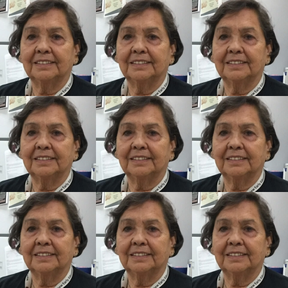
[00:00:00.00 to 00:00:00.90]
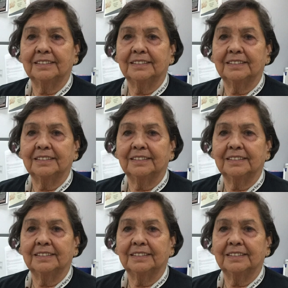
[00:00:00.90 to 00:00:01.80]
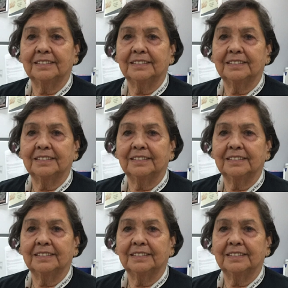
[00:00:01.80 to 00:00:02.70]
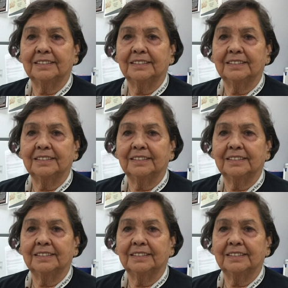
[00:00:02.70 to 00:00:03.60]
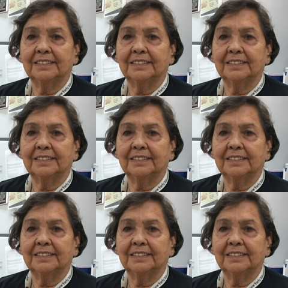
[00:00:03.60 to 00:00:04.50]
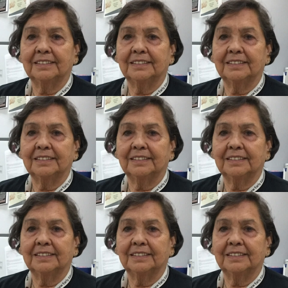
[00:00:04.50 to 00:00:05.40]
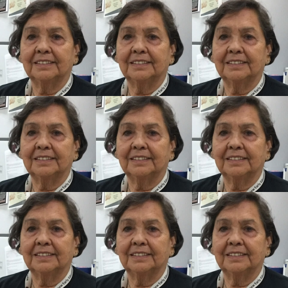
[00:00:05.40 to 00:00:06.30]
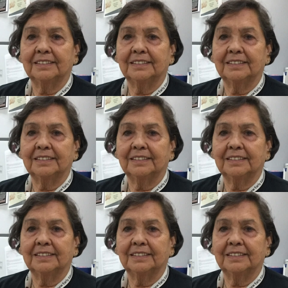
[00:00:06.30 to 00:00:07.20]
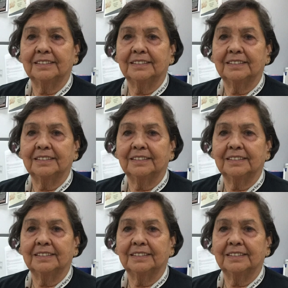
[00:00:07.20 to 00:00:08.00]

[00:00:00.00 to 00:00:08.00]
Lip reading: (no lip movement)